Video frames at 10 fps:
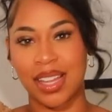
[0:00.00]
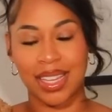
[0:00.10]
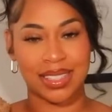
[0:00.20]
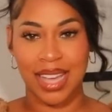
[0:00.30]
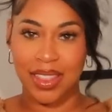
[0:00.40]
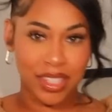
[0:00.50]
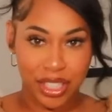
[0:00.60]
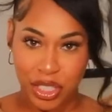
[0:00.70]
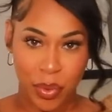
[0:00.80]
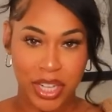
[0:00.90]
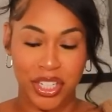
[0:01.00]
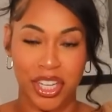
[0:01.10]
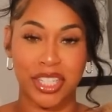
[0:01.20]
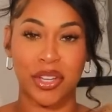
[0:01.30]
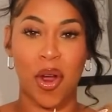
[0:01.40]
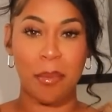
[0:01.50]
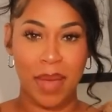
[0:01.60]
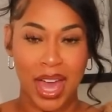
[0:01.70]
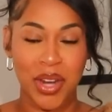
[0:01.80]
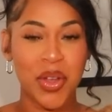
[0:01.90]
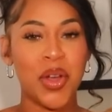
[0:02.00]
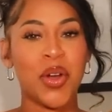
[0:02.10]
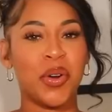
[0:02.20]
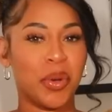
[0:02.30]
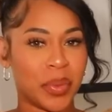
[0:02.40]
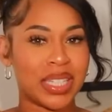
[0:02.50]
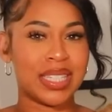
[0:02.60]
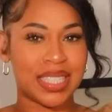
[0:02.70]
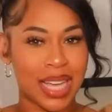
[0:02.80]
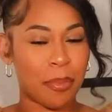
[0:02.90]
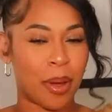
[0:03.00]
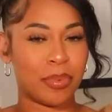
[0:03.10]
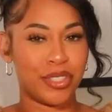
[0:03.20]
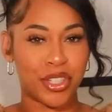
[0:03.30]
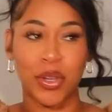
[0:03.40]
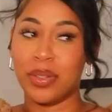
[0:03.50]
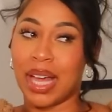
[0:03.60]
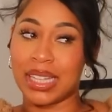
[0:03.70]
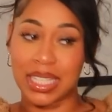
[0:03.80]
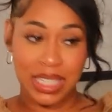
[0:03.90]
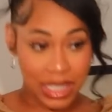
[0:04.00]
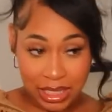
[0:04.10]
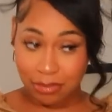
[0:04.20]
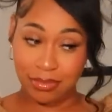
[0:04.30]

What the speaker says: Like, dead the situation, because there are men who will really step up and show you, like, listen,